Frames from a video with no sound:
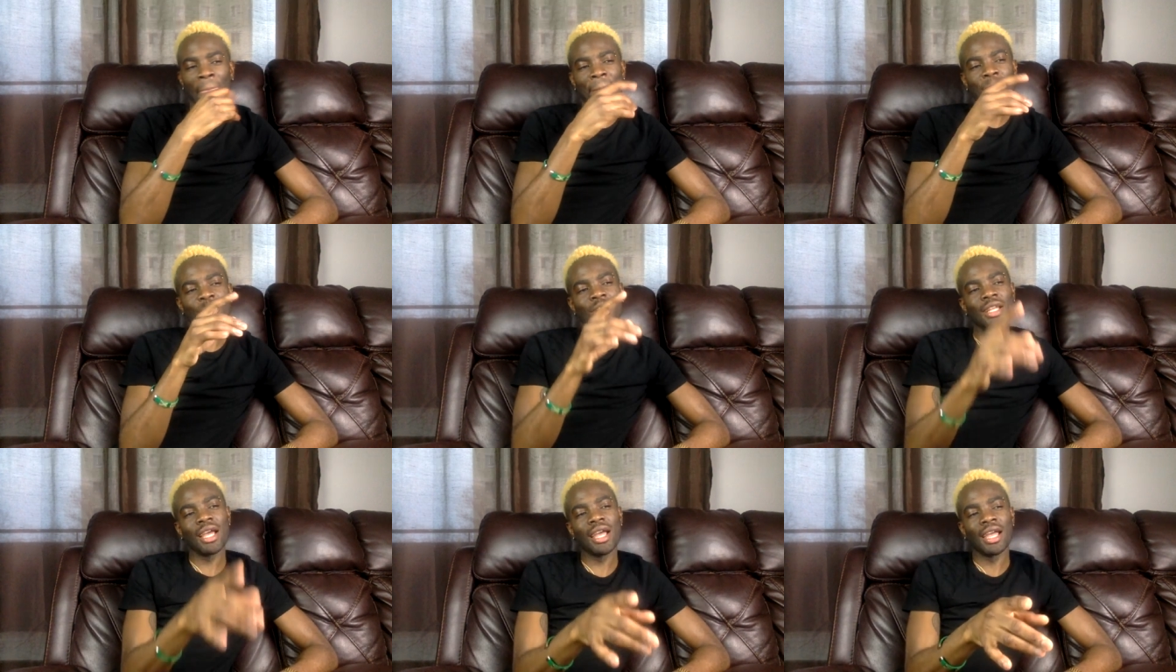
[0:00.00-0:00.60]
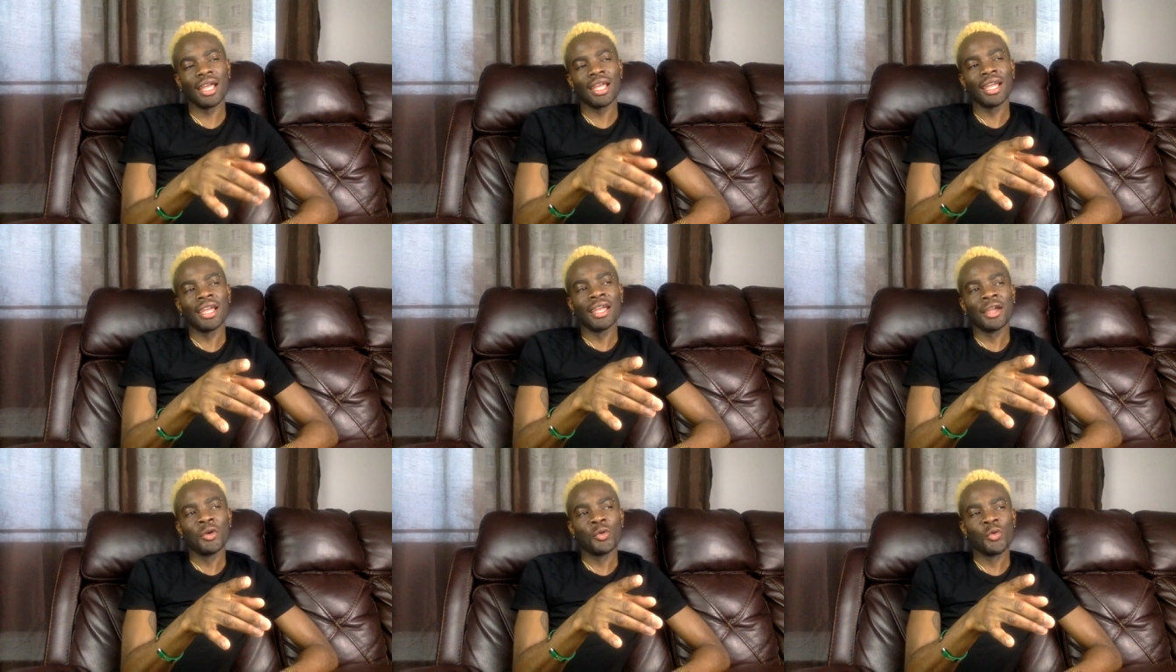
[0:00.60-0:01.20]
But yeah.
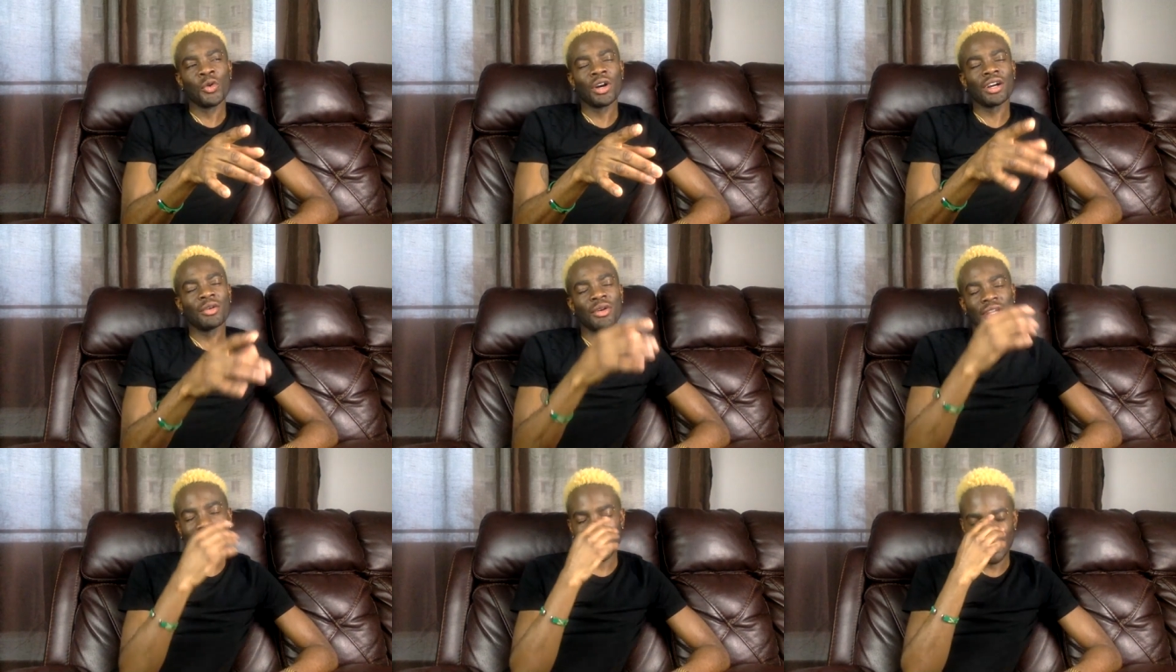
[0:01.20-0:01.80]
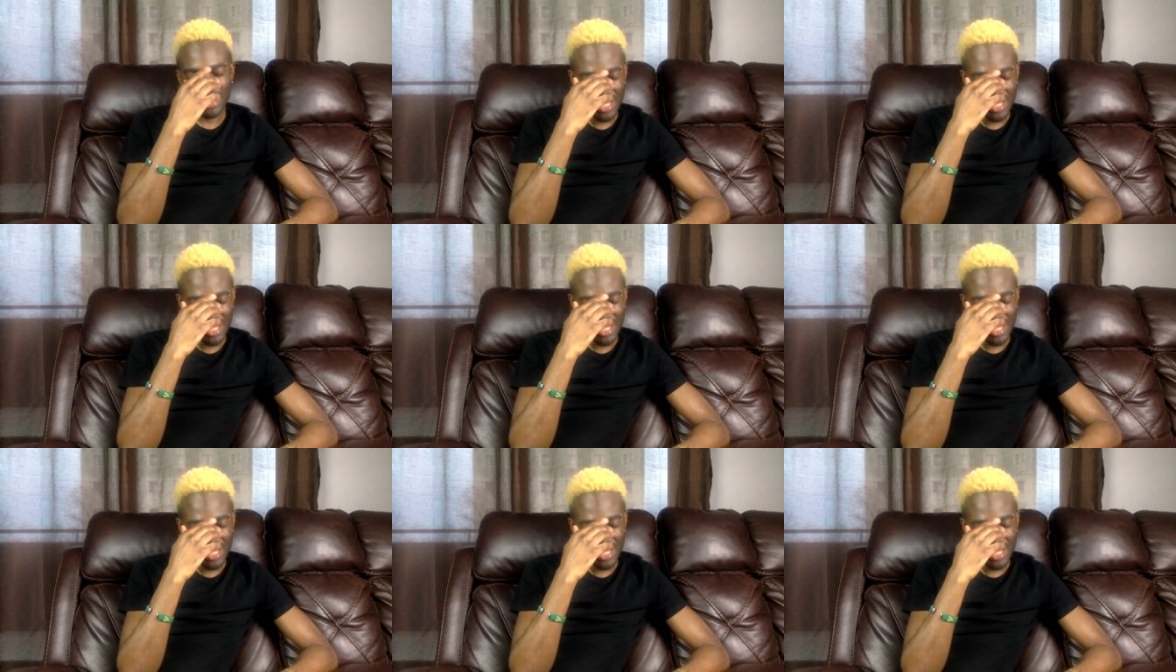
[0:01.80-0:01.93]
Oh yeah,